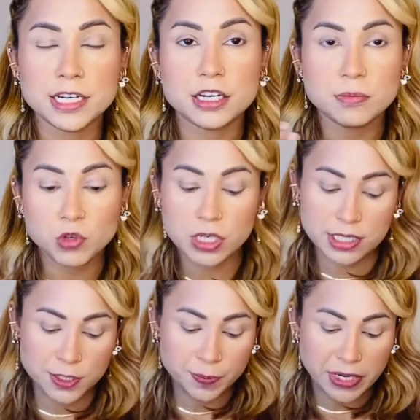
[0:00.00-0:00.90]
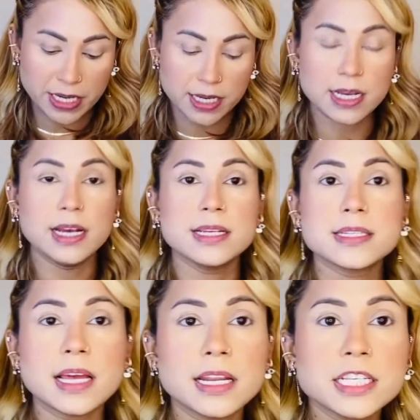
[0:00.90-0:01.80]
I'm gonna spray
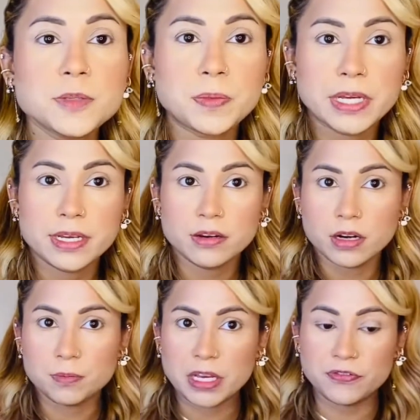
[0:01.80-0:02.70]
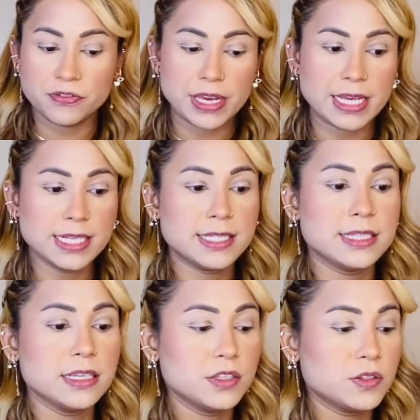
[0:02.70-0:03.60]
setting spray on my face.
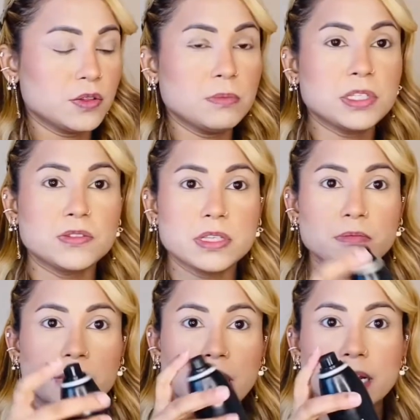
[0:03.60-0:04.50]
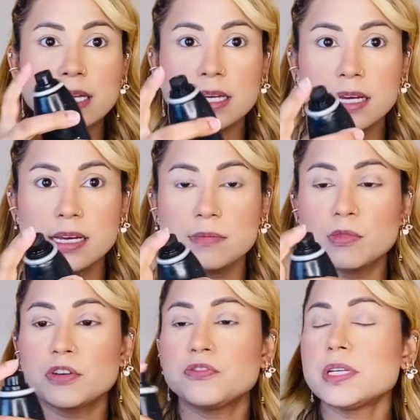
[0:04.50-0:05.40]
So I'm using my
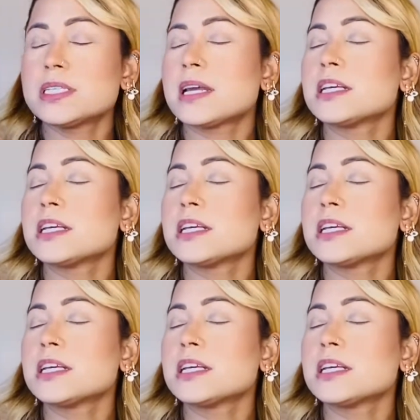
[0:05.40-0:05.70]
Morphe setting